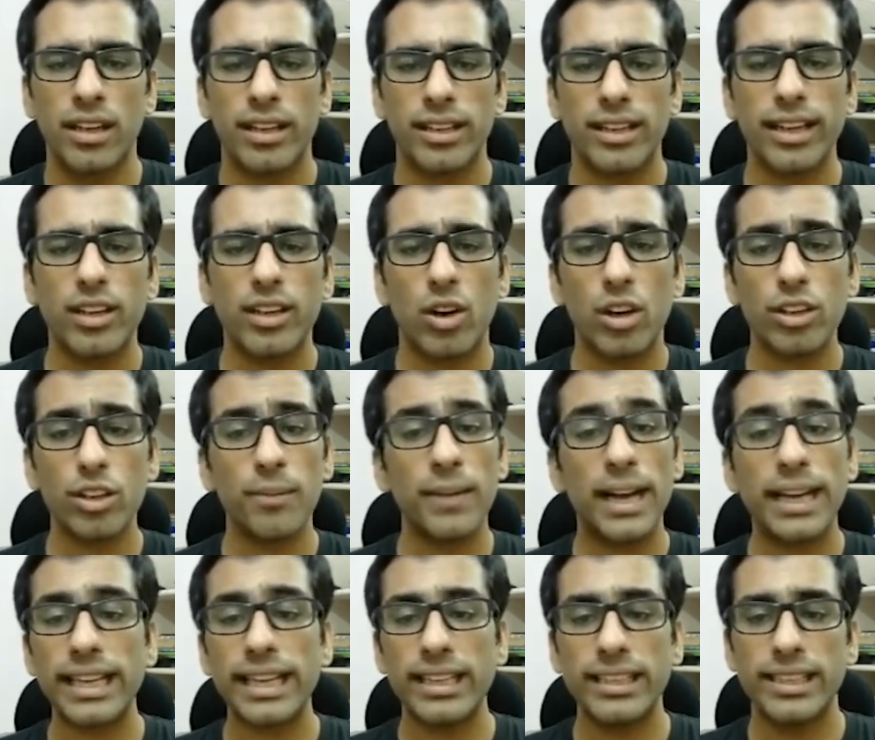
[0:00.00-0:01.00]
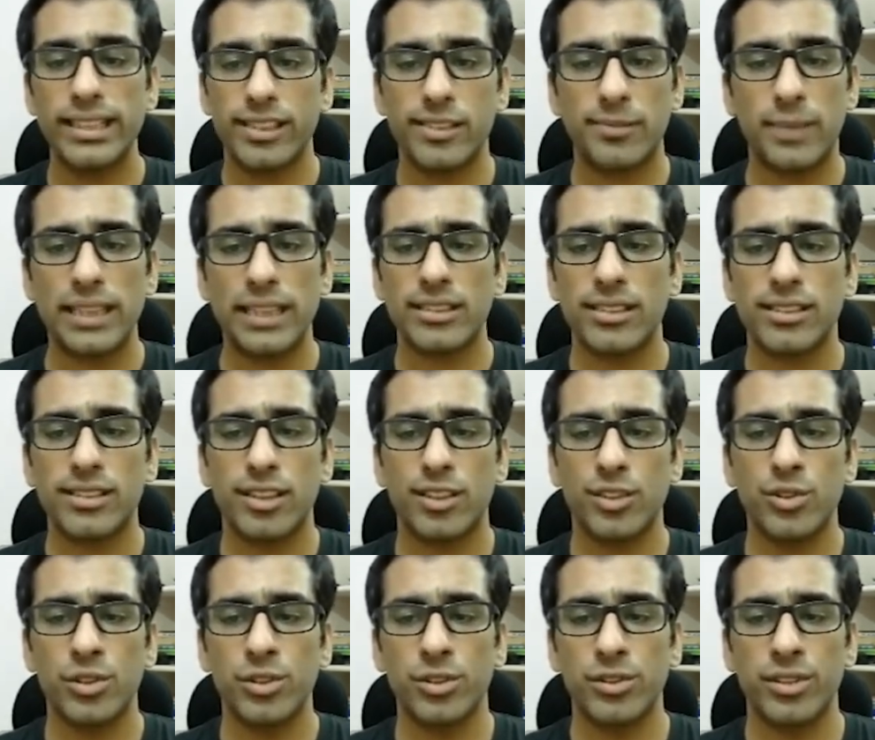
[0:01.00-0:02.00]
Click automatically dispatches
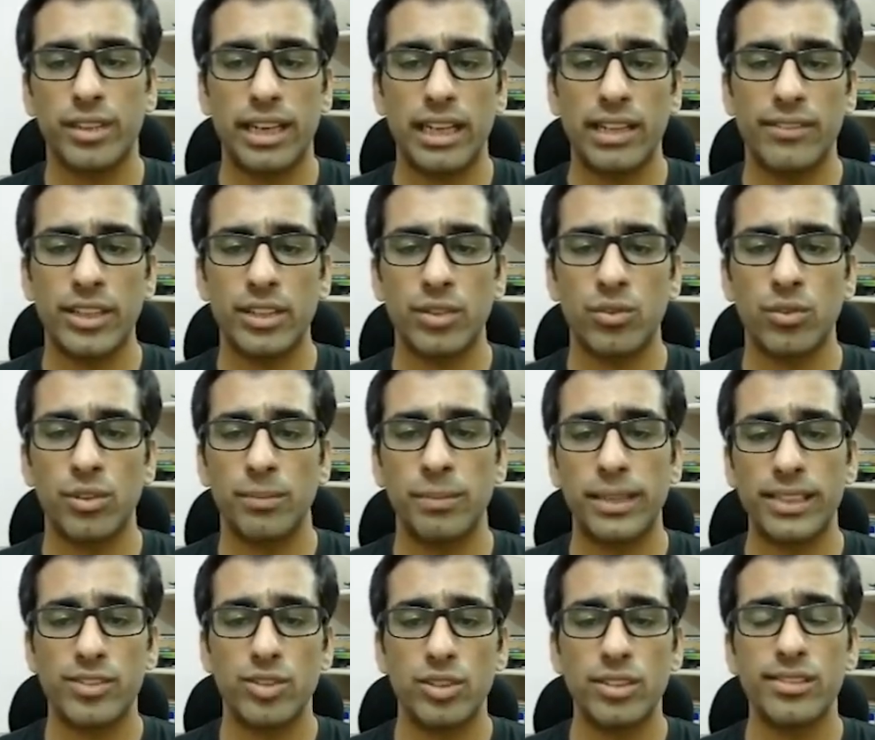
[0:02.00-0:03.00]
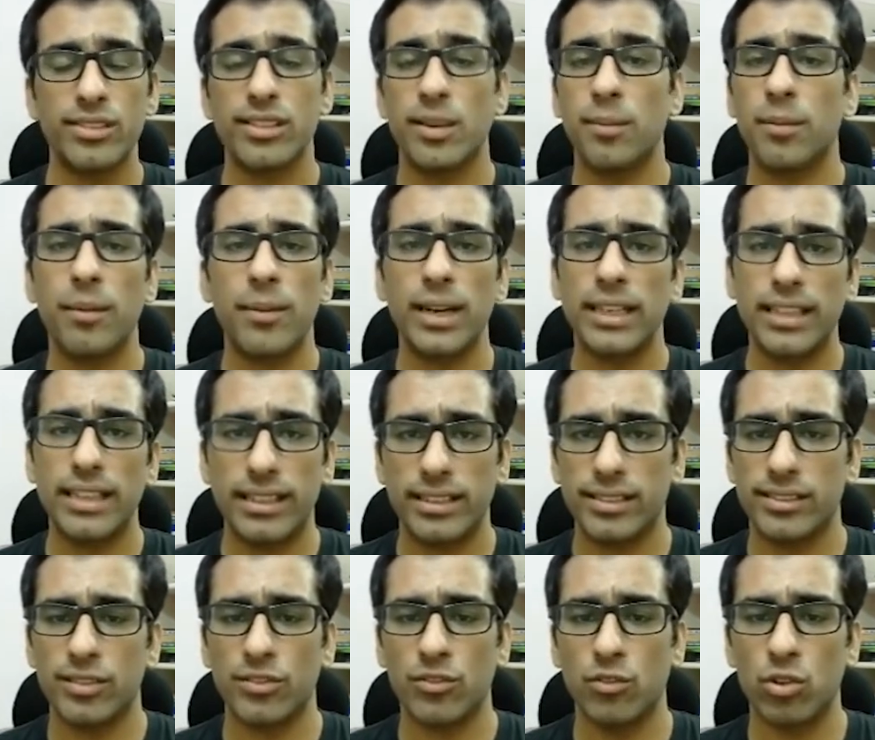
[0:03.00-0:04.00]
control to the relevant code based on the subcommand that
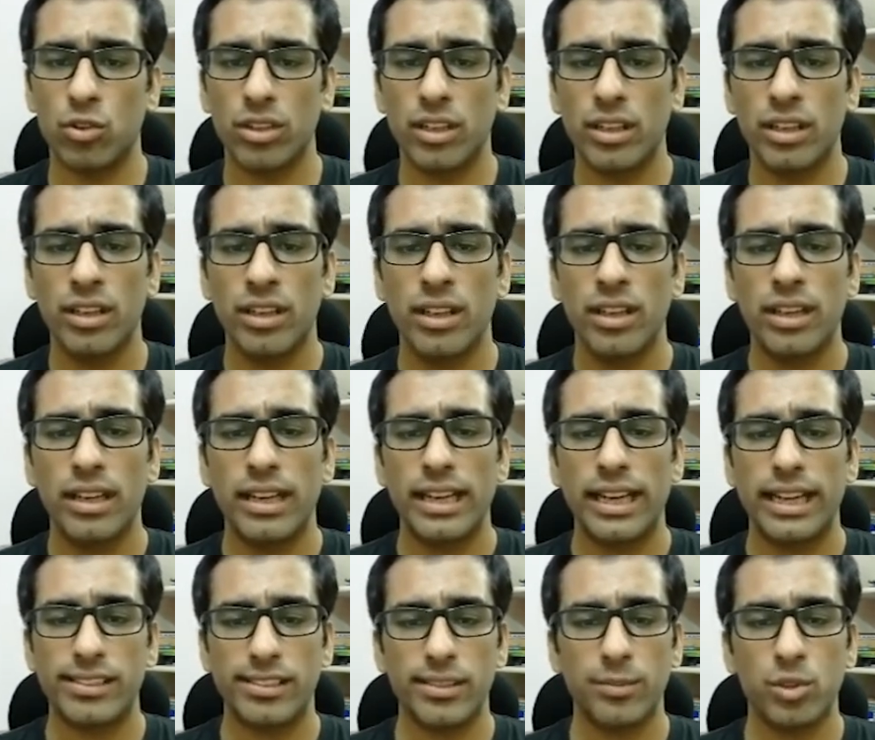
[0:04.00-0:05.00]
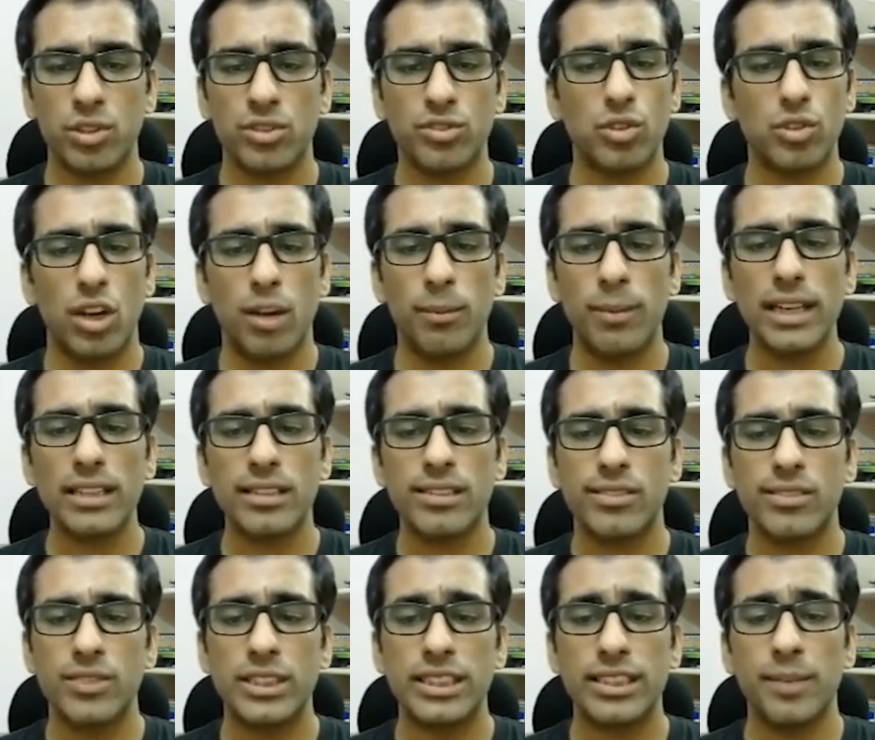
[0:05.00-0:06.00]
is invoked. It supports
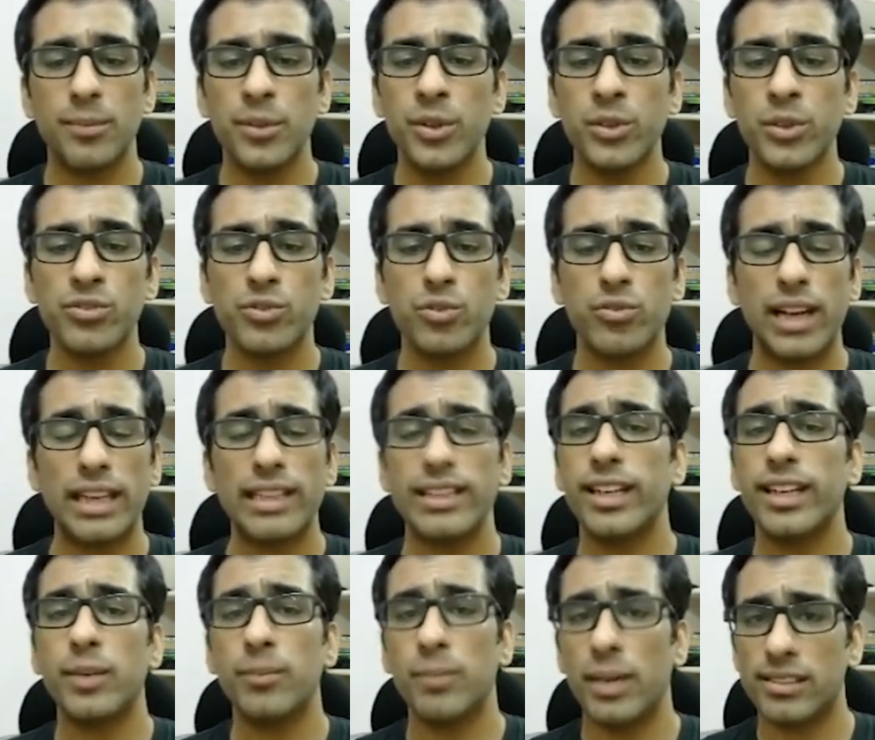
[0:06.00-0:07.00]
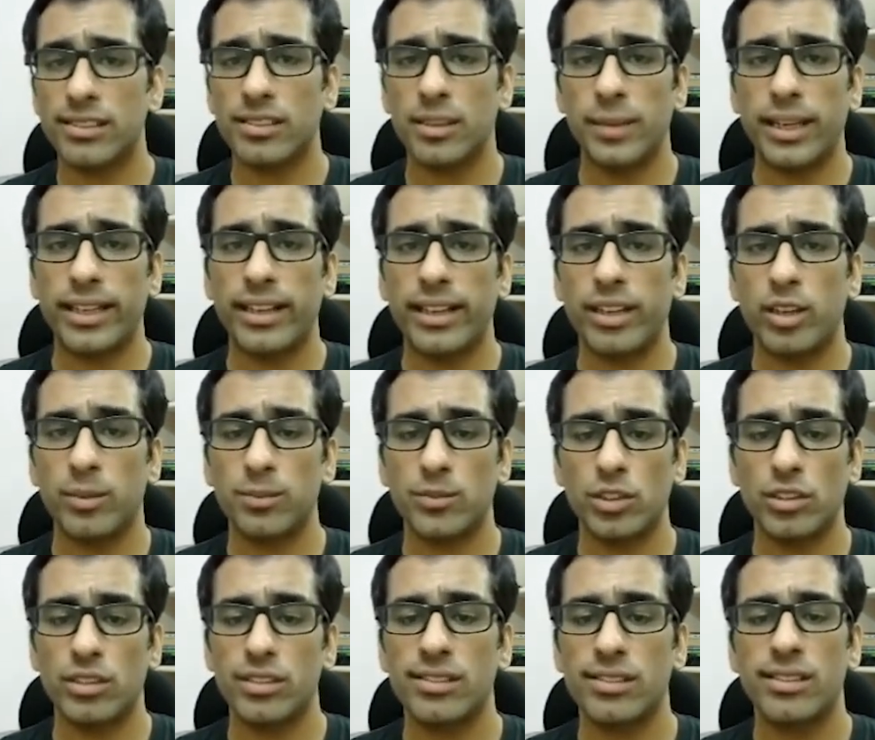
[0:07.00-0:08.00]
callbacks, which can be used to validate past command line
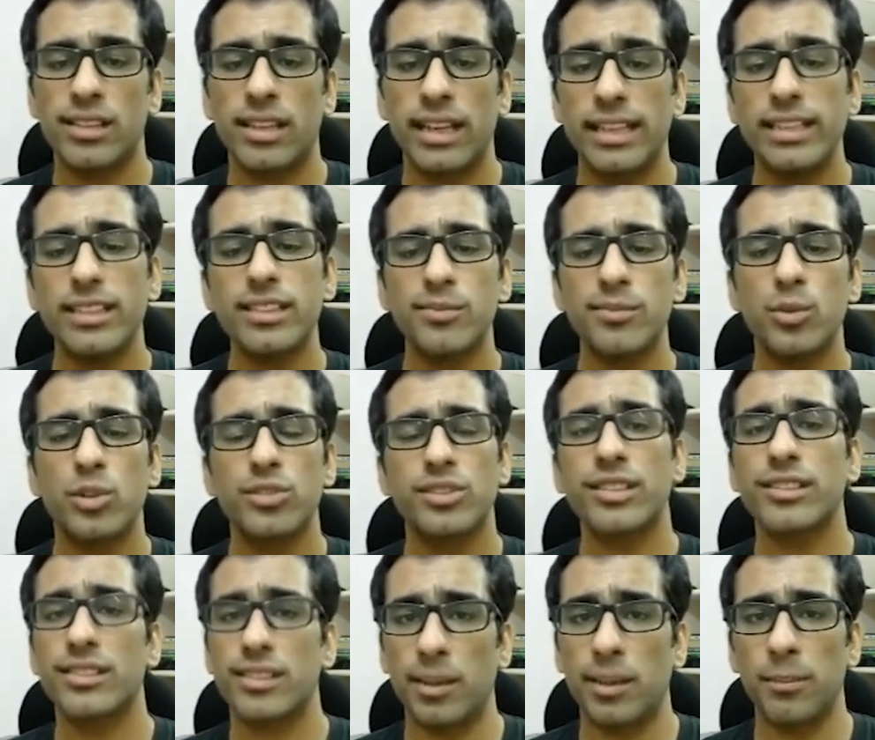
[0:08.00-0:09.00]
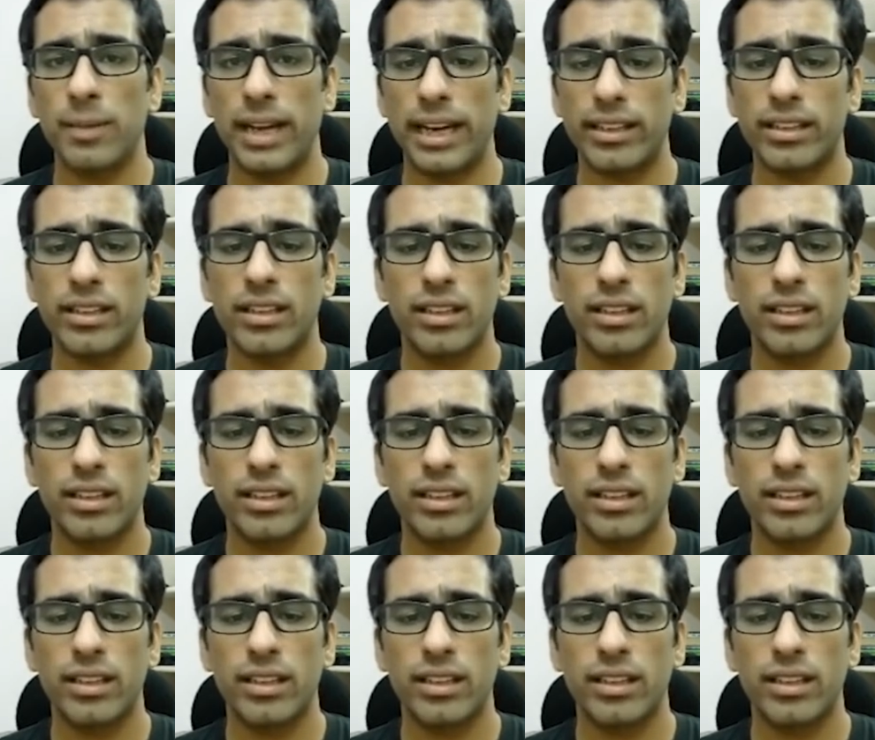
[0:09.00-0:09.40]
options, and it's POSIX compliant.